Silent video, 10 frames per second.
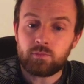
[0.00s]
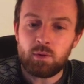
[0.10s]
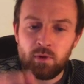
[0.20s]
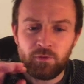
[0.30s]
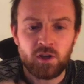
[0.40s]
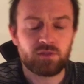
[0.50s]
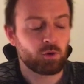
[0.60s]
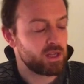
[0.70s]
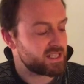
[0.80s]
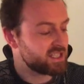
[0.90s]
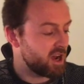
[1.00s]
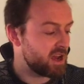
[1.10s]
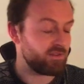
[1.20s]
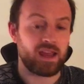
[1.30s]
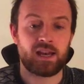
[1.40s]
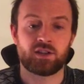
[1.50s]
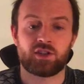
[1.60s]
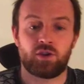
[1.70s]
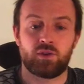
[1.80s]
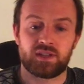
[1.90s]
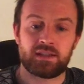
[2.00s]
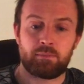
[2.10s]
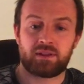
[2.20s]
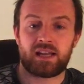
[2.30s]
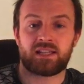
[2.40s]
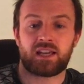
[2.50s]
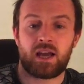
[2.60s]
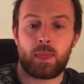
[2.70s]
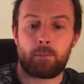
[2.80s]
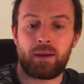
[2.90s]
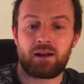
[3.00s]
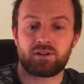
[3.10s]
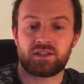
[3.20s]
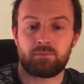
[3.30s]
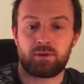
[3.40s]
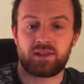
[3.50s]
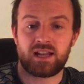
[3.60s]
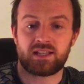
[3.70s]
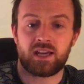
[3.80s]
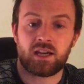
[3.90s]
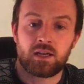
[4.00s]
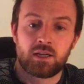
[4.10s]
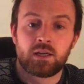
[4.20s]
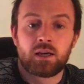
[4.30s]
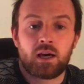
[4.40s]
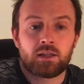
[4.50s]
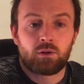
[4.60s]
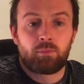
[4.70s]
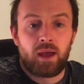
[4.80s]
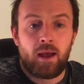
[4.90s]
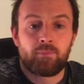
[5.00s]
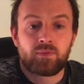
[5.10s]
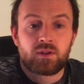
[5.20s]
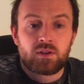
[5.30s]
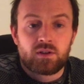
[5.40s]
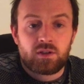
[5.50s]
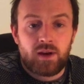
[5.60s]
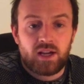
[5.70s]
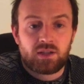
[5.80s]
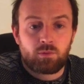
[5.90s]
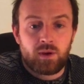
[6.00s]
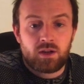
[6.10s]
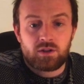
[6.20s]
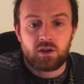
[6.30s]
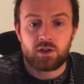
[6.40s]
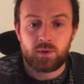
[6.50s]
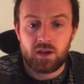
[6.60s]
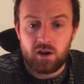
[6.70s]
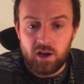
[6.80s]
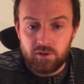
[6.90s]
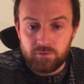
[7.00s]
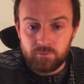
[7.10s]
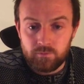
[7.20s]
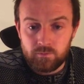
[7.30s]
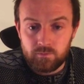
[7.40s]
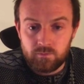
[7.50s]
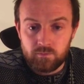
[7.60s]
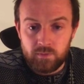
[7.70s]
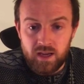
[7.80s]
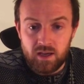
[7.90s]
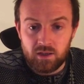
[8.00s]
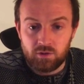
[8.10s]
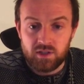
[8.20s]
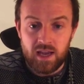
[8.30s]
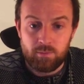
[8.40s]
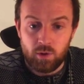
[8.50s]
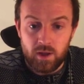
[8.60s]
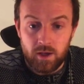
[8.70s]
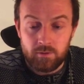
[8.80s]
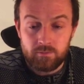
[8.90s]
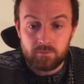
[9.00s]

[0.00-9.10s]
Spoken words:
But first of all, let's dive into the sympathetic and the parasympathetic a little bit. So actually what we can do is we can kind of make a little table here